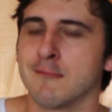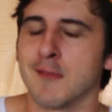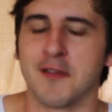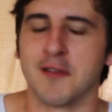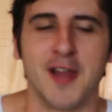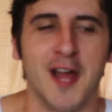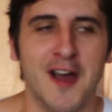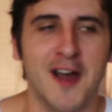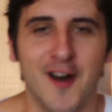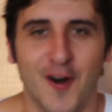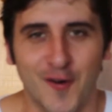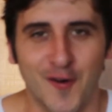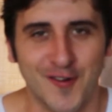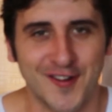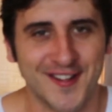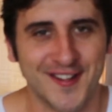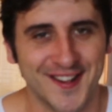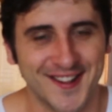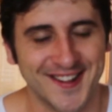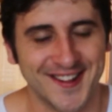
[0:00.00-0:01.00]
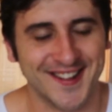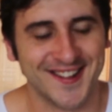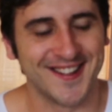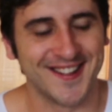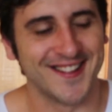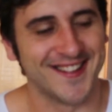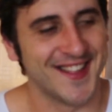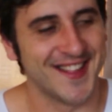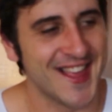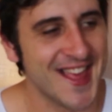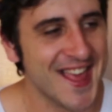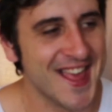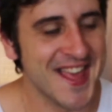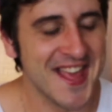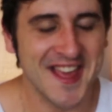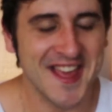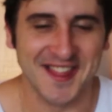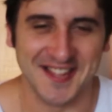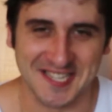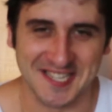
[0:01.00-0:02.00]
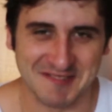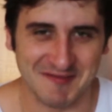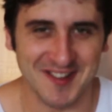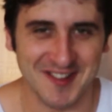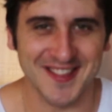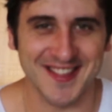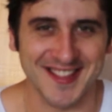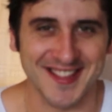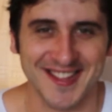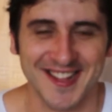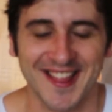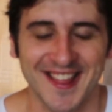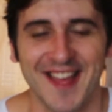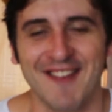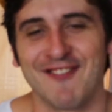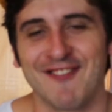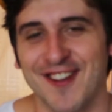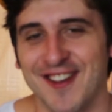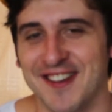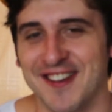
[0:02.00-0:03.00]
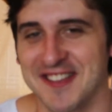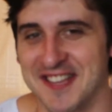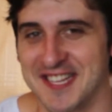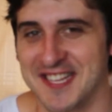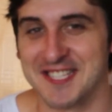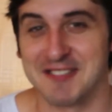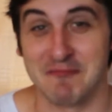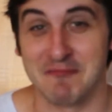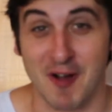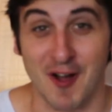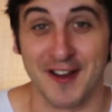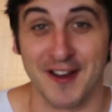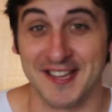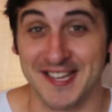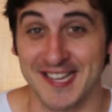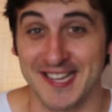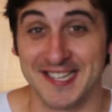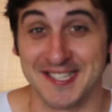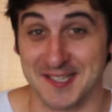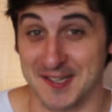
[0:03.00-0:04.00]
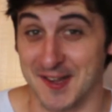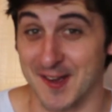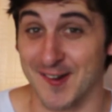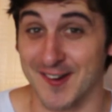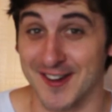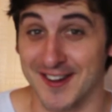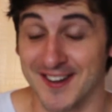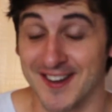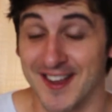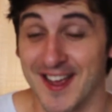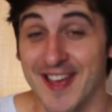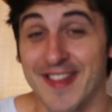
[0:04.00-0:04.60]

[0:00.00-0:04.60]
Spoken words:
Now, there's one thing that really gets my gears going,